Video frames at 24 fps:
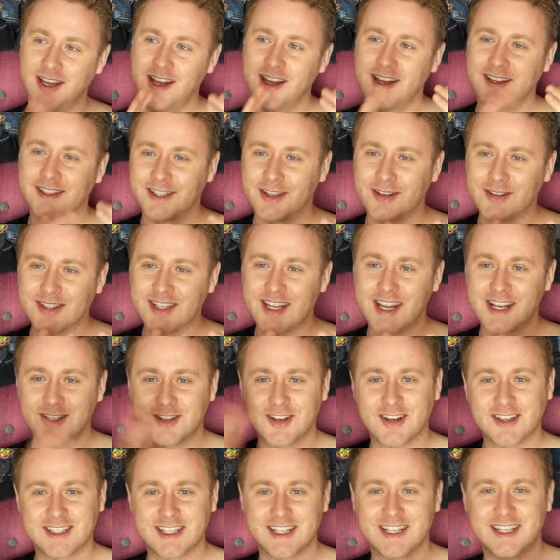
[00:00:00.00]
So it's
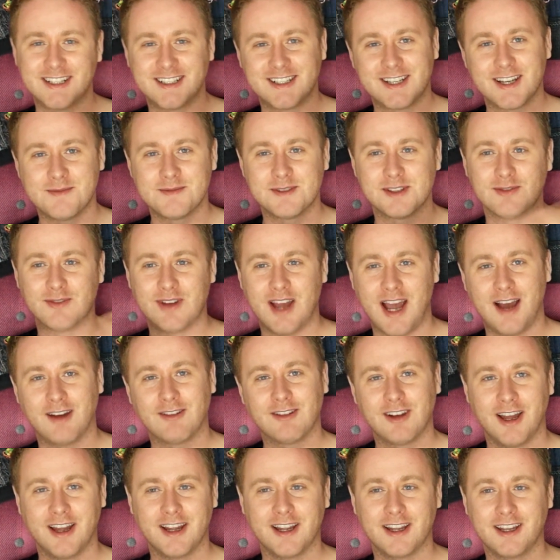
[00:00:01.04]
interesting in terms of how,
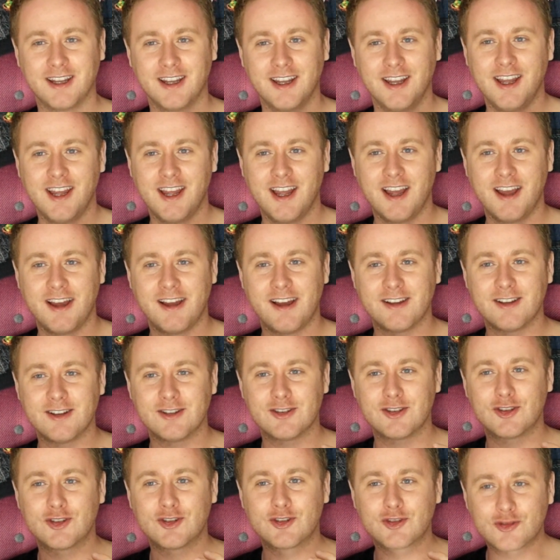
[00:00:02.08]
like,
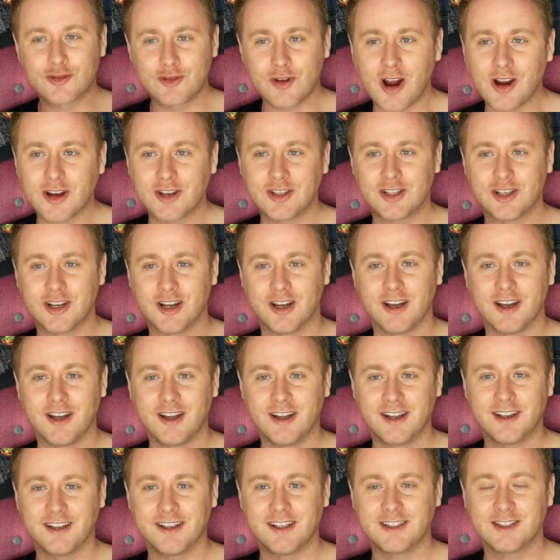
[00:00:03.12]
structure
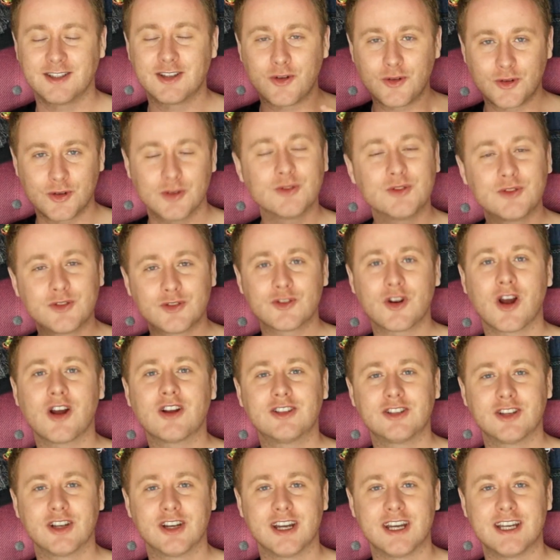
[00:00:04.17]
social
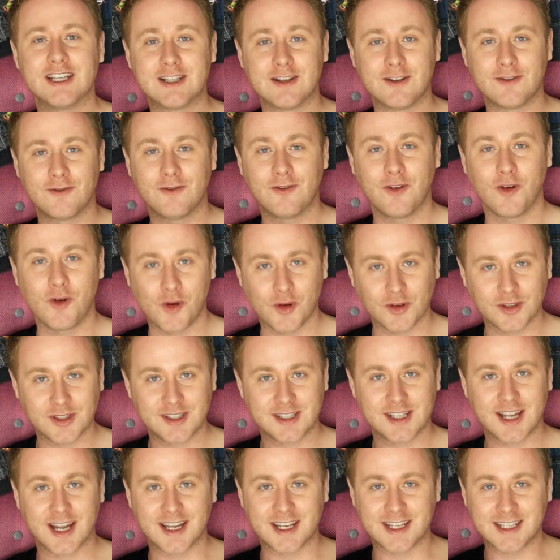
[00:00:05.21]
structure is enforced
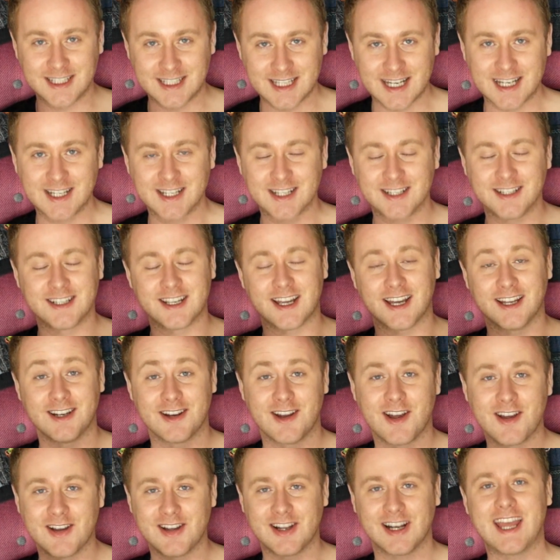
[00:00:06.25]
and conditioned at an
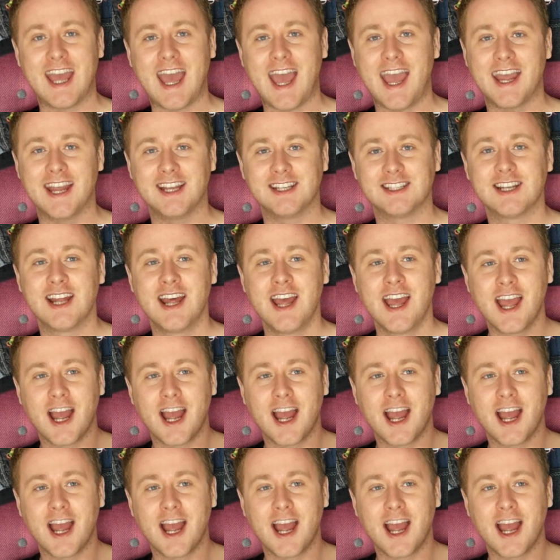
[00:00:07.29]
early age.